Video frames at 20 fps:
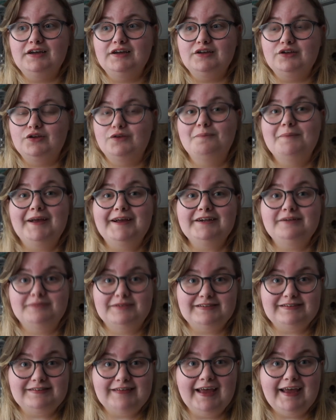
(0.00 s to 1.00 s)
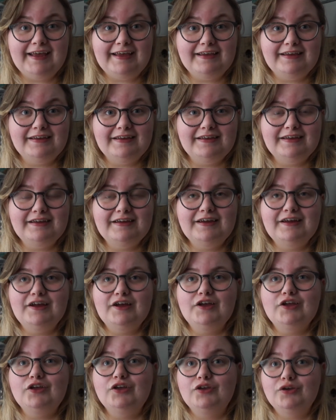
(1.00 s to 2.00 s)
you made a mistake.
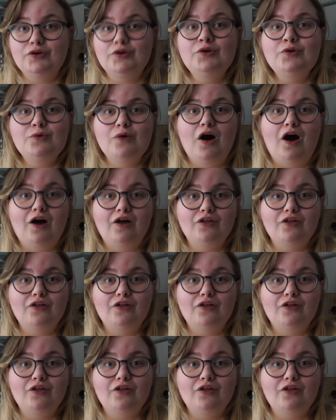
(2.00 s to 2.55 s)
You